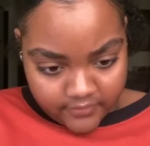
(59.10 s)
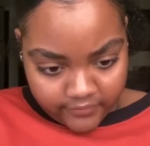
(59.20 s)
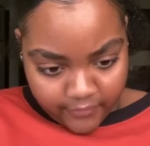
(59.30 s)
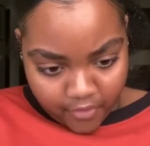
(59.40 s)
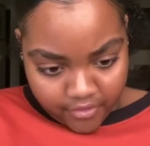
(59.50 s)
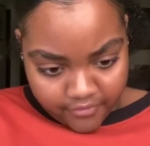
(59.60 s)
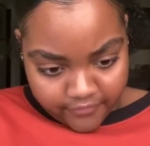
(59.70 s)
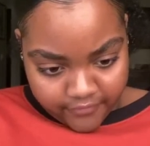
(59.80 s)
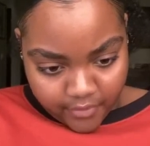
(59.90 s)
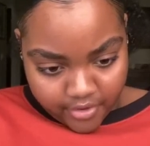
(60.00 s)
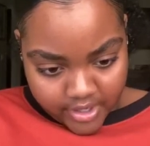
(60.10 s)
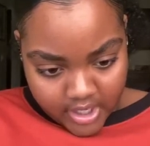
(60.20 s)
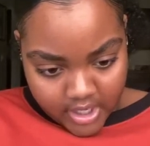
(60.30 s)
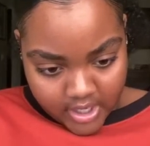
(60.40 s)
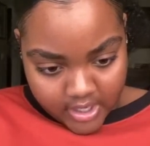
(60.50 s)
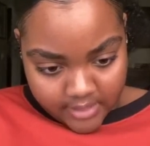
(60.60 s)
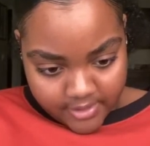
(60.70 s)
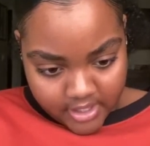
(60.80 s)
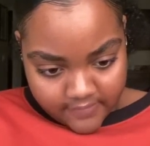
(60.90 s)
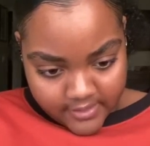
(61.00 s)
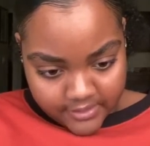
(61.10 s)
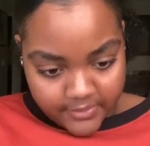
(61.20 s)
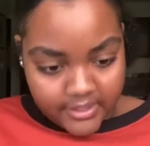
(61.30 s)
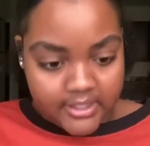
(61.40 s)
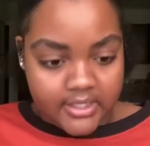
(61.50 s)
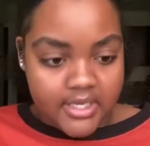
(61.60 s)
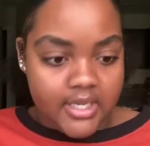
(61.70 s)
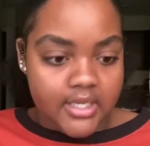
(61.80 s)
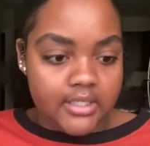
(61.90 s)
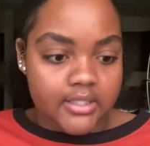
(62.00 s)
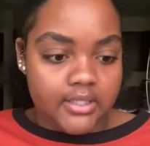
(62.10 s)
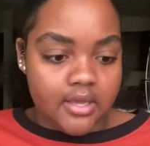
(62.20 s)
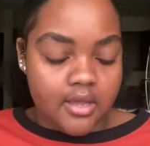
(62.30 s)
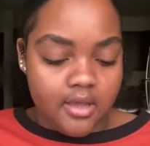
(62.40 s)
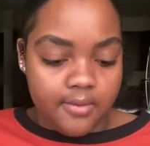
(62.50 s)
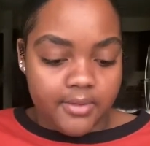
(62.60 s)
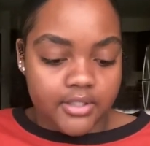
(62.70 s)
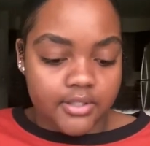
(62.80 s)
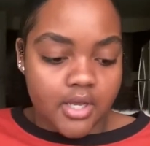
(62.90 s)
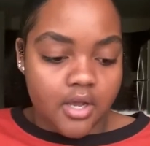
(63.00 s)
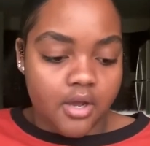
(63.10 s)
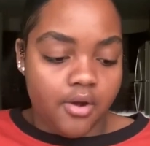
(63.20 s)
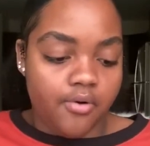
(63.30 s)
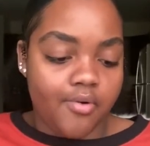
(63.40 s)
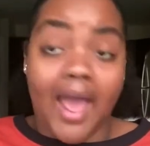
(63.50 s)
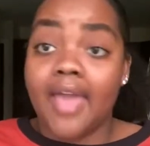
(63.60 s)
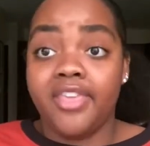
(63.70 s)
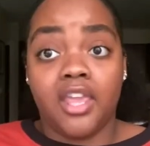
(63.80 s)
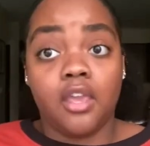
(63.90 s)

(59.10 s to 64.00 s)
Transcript: 440, I believe that's what this is. And so I think